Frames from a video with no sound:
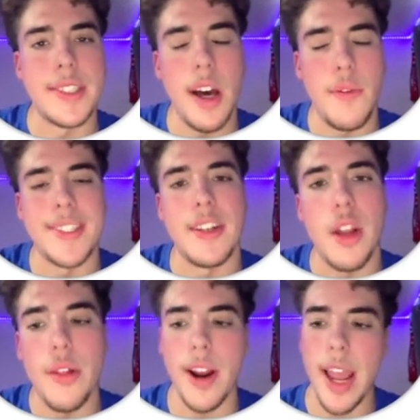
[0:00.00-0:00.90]
is
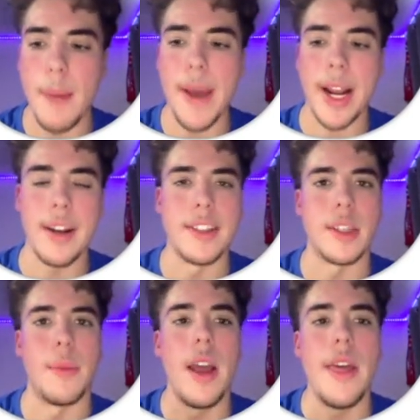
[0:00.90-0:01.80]
another AI
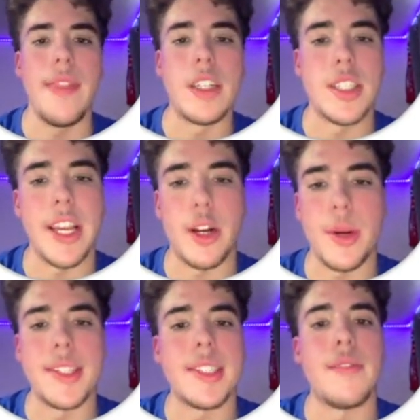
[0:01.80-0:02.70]
mechanism that just
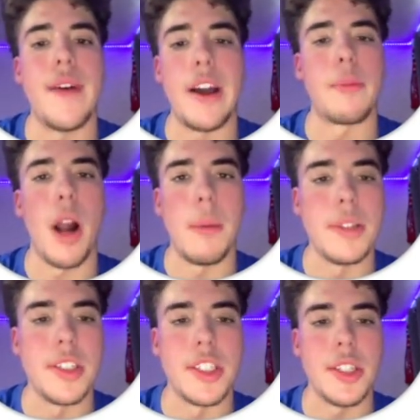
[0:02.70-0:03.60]
increases the value
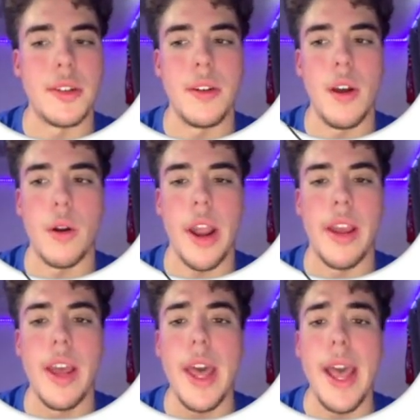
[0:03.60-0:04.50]
proposition. Okay,
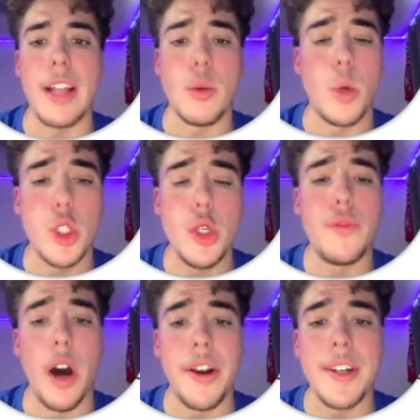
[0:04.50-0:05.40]
and so what you've
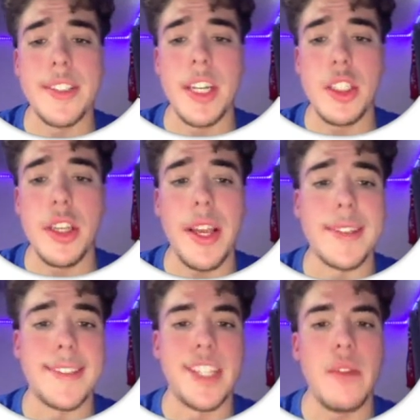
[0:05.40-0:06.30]
done here essentially is,
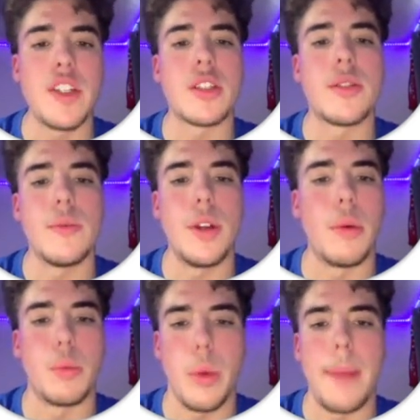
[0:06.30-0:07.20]
instead of just
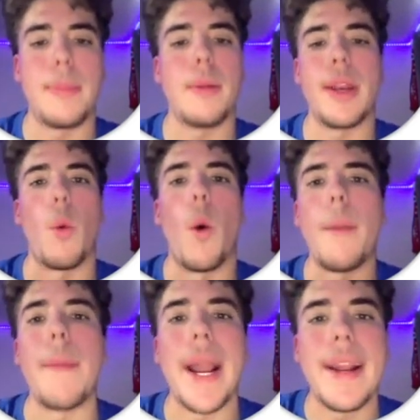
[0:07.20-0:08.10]
implementing one
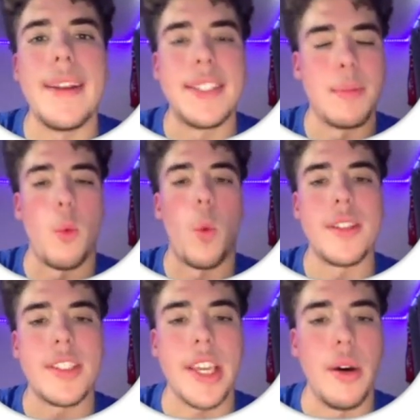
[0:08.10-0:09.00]
mechanism or one
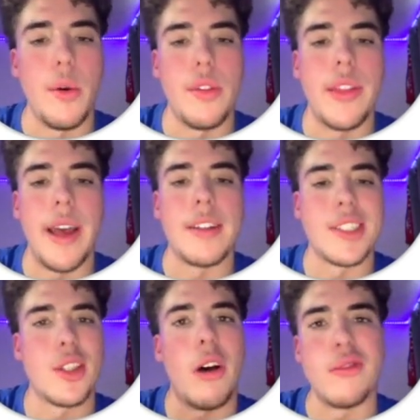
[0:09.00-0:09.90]
skill that just
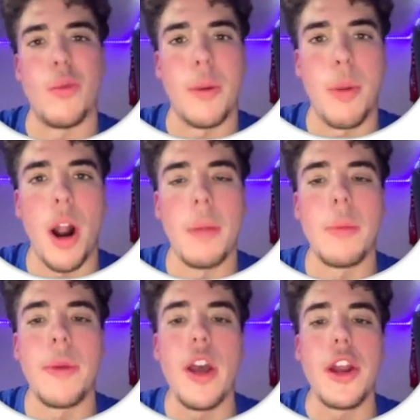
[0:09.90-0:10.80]
solves one problem,
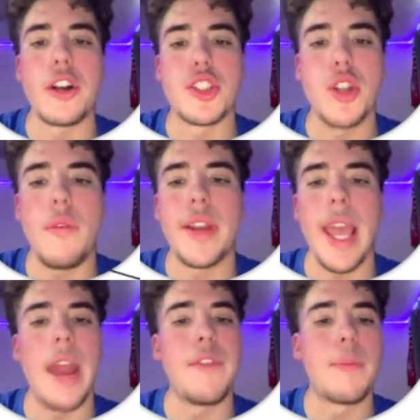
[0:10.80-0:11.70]
you're solving
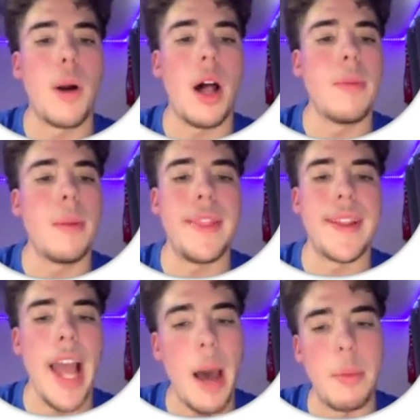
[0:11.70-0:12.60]
every problem in the
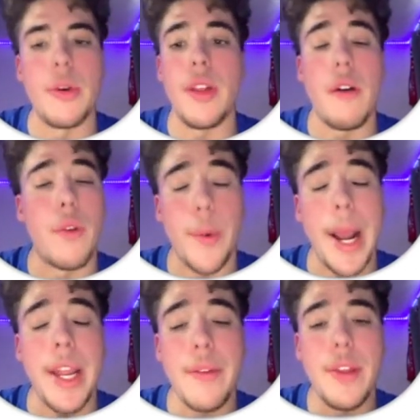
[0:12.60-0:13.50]
gap with a
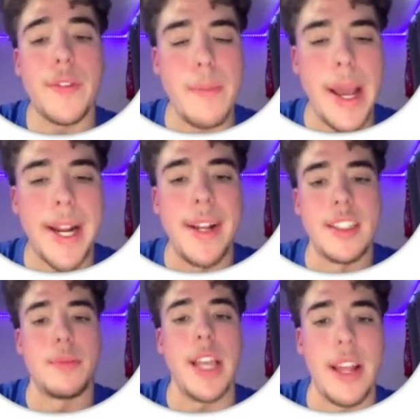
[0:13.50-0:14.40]
variety of different
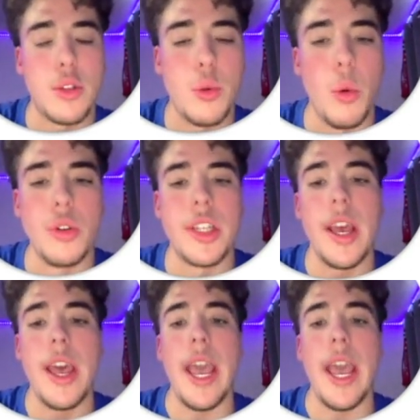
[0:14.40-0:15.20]
mechanisms and tools, and a